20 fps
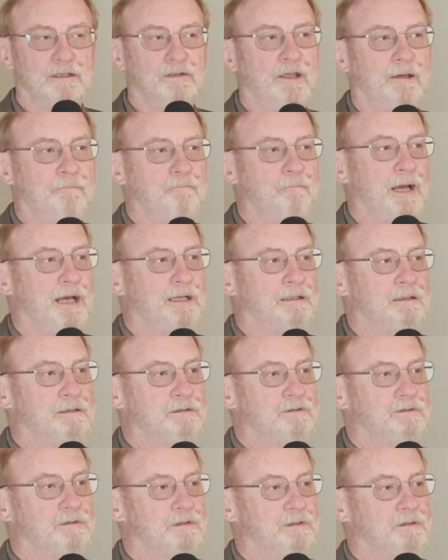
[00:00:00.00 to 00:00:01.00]
that
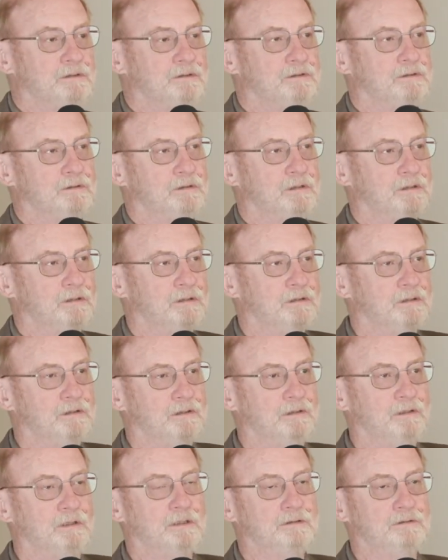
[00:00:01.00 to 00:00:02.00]
balances
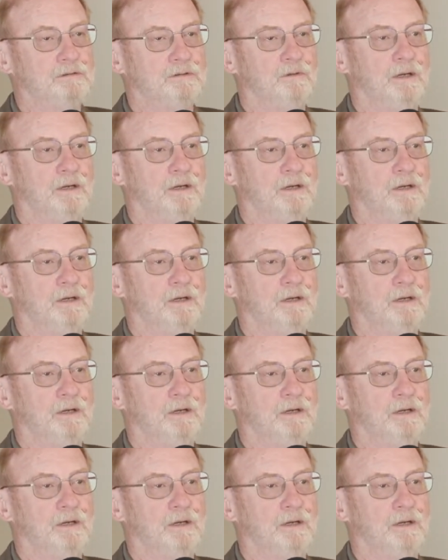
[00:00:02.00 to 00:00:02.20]
this